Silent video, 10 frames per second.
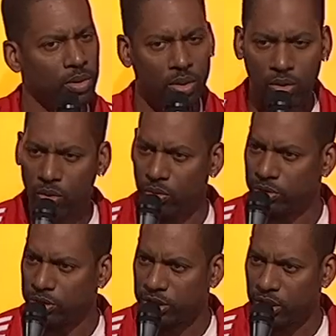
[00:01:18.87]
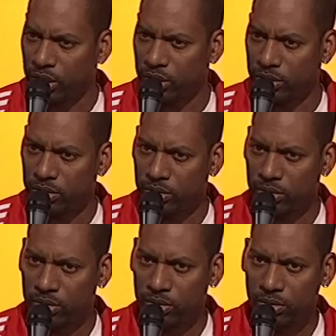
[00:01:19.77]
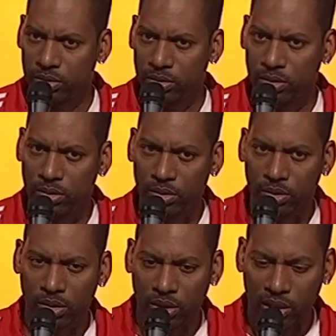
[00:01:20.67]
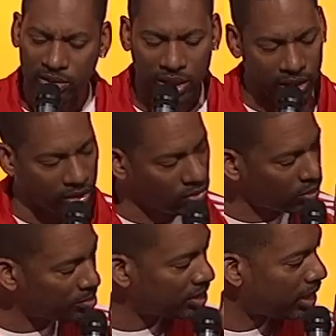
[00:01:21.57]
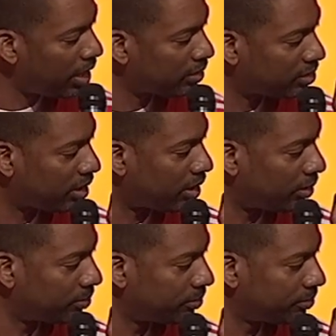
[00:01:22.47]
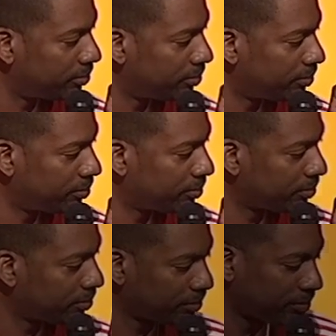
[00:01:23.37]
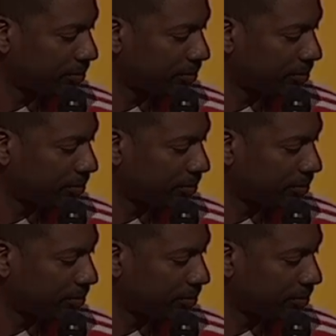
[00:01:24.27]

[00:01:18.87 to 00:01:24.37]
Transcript: Oh, shit. That's how they caught me last time.